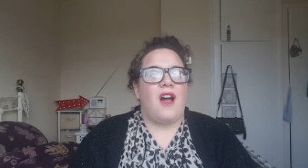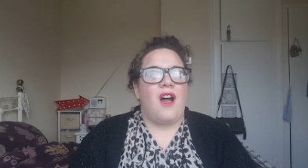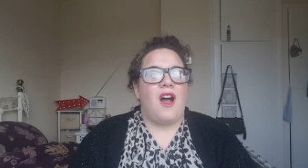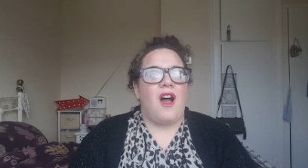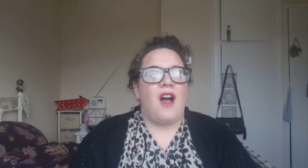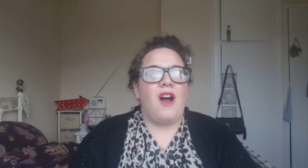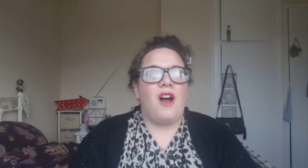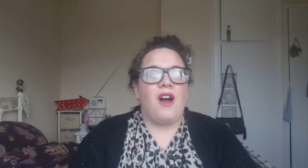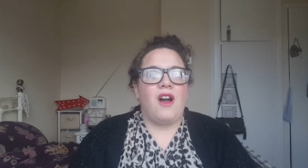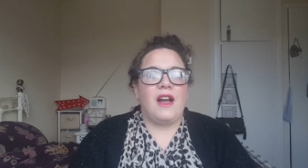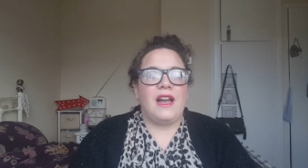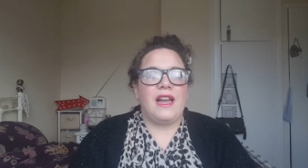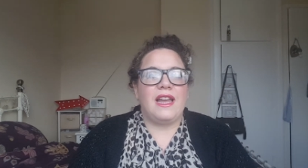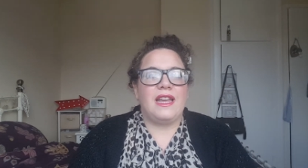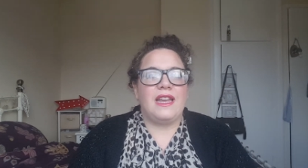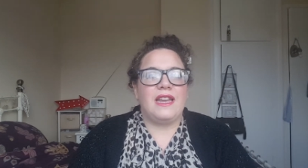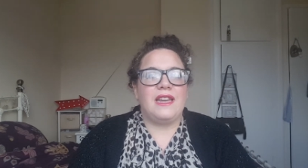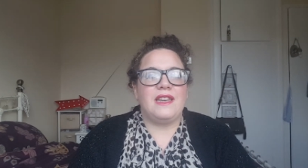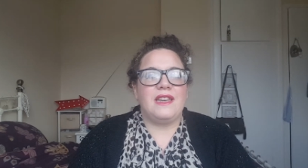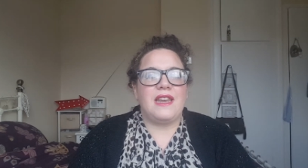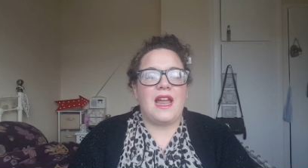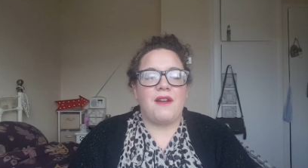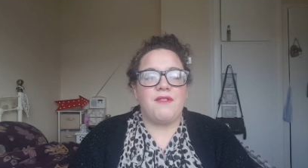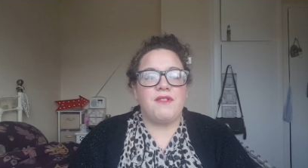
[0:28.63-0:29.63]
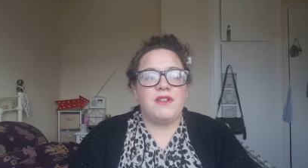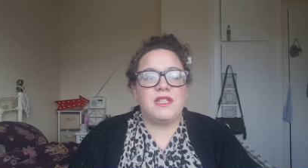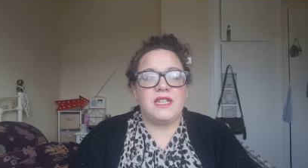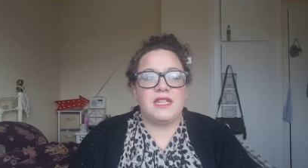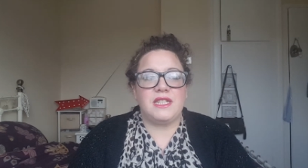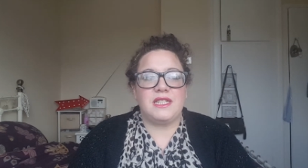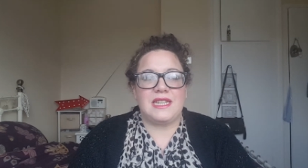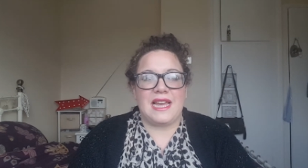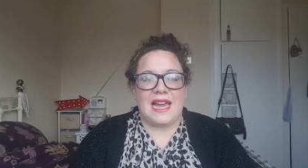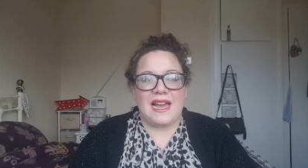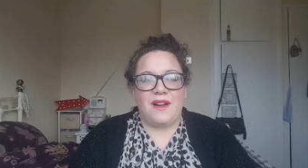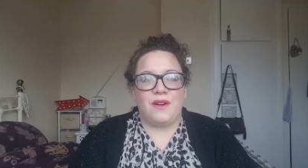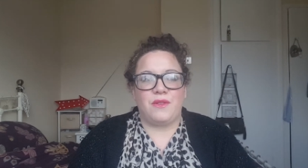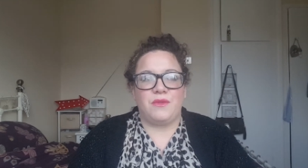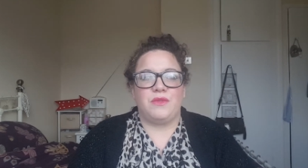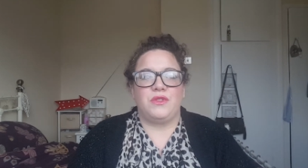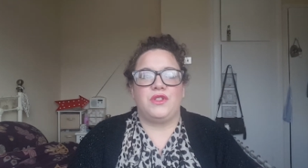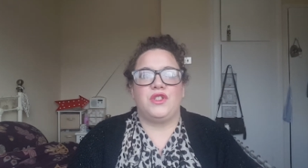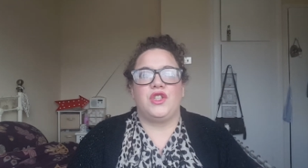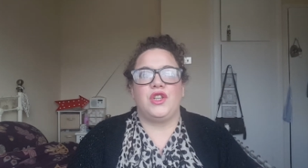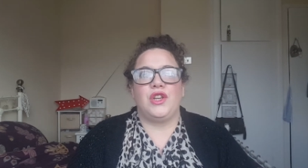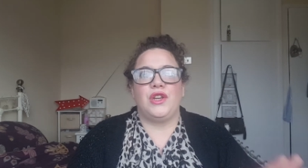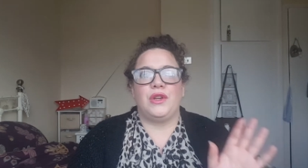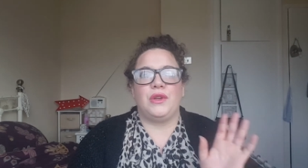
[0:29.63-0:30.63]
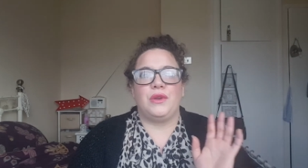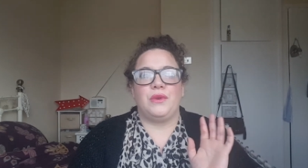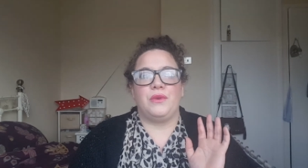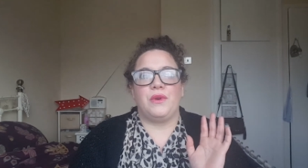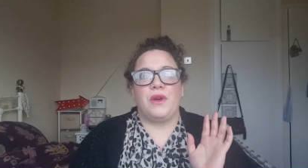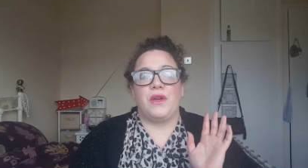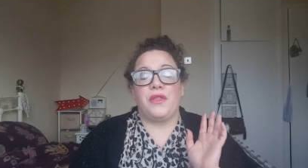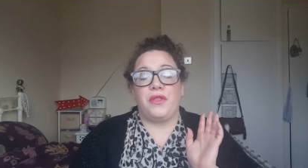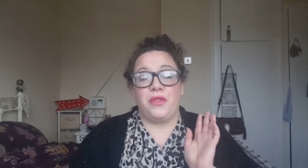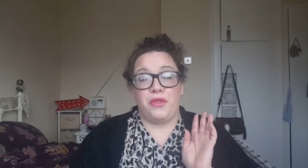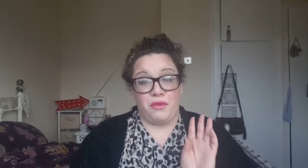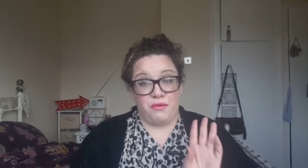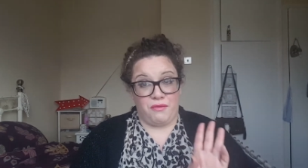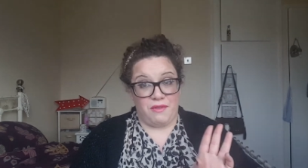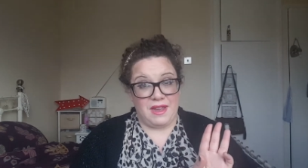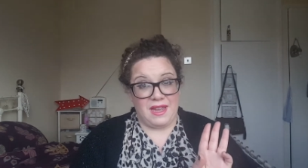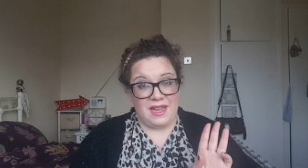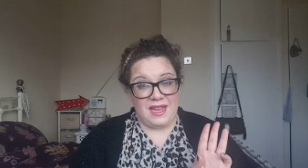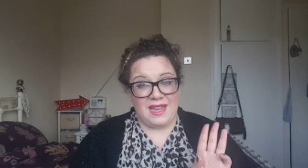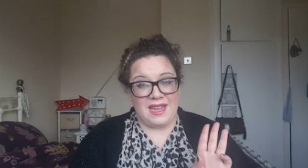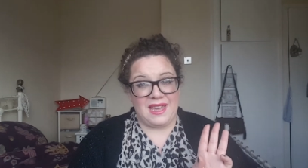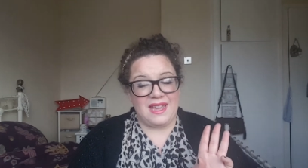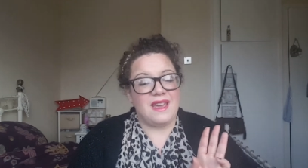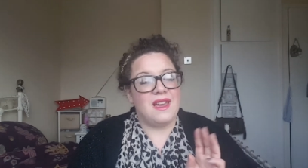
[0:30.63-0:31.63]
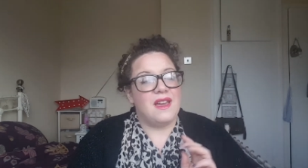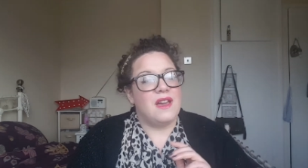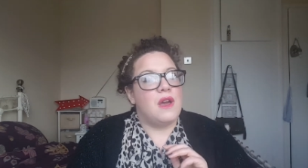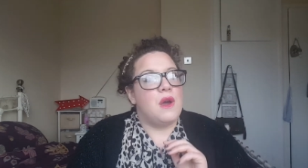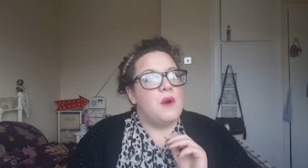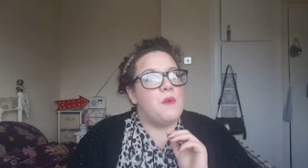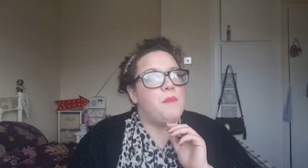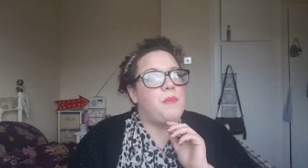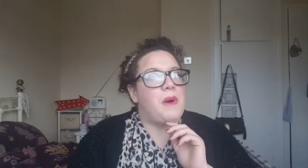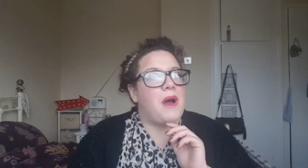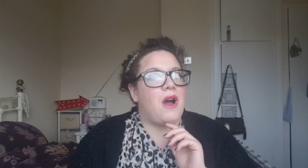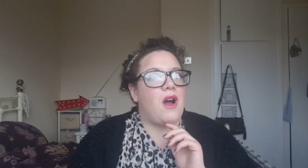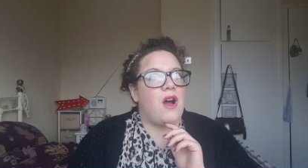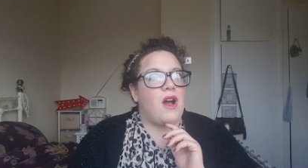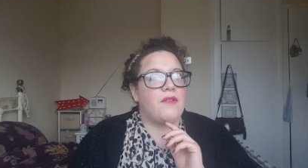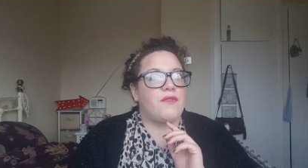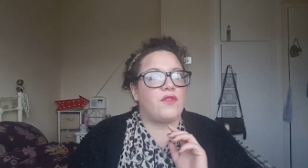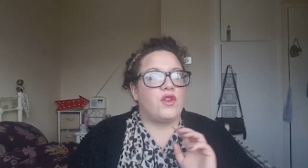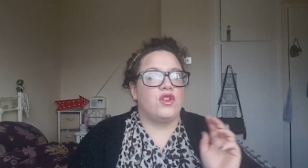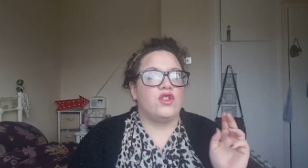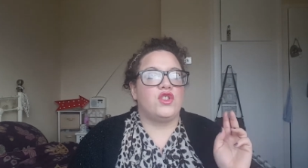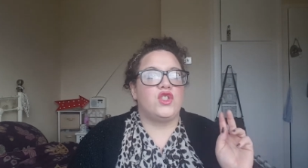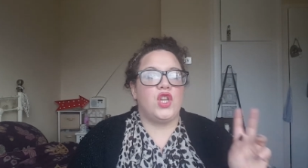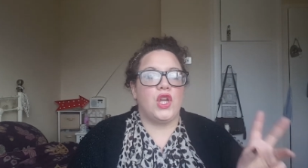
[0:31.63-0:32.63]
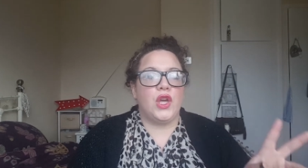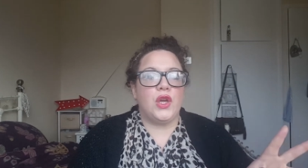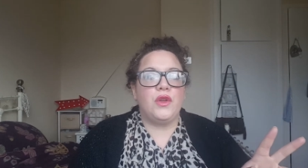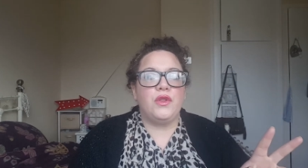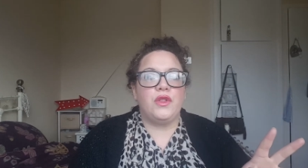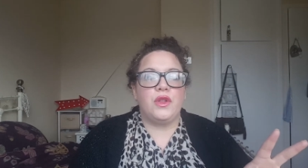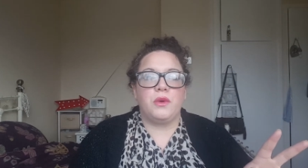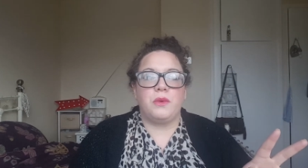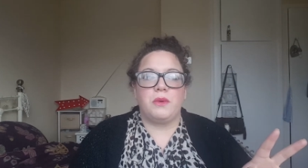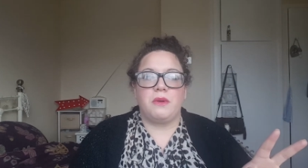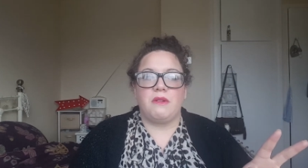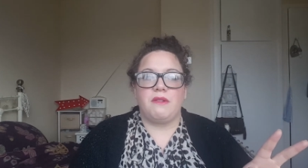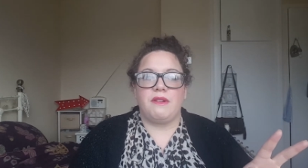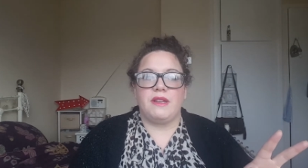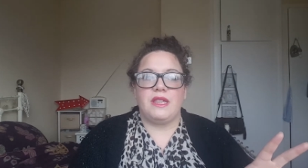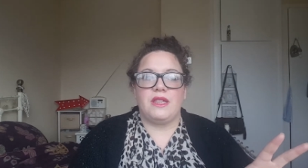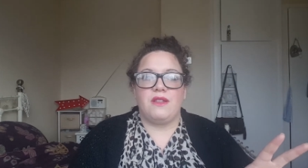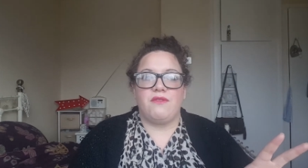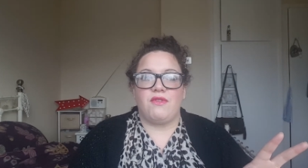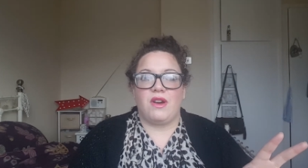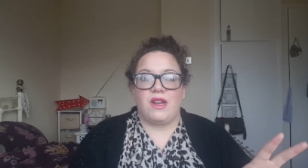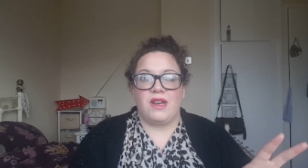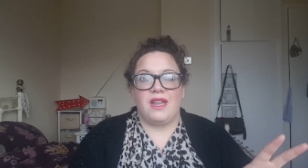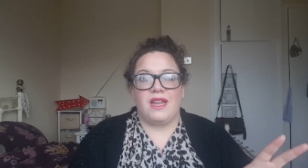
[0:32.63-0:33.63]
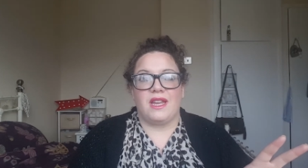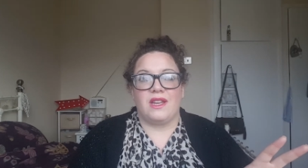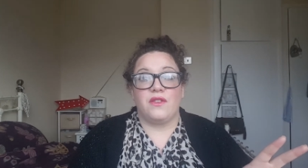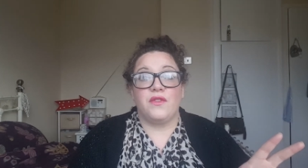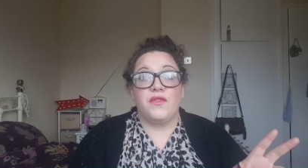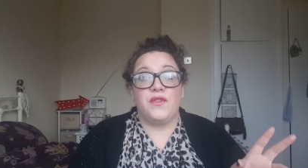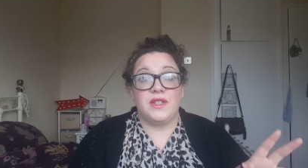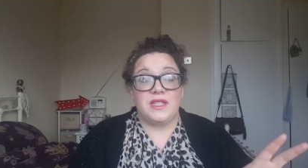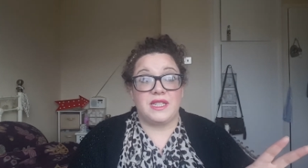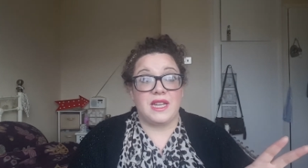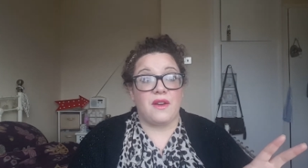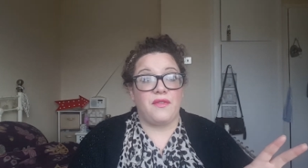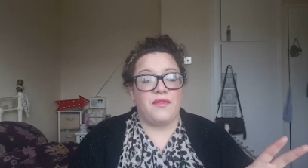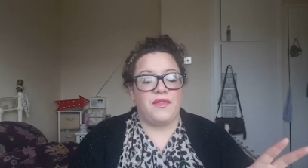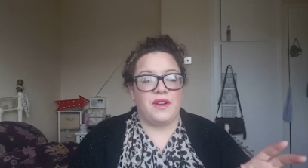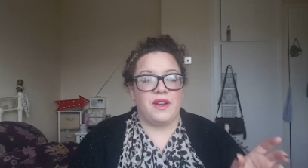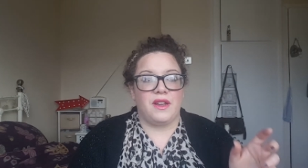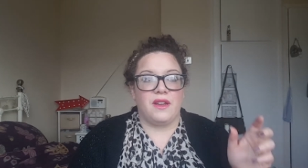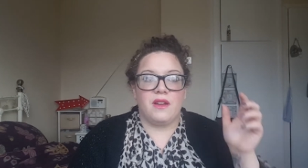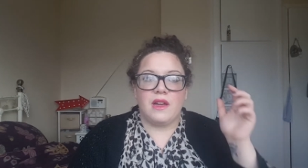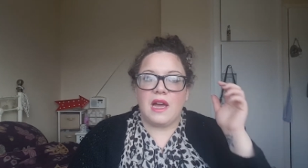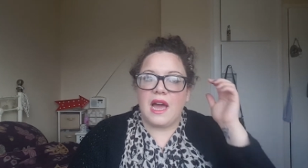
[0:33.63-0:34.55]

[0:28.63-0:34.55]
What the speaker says: I narrowed it down to three, but I've got two that were in the running for definite.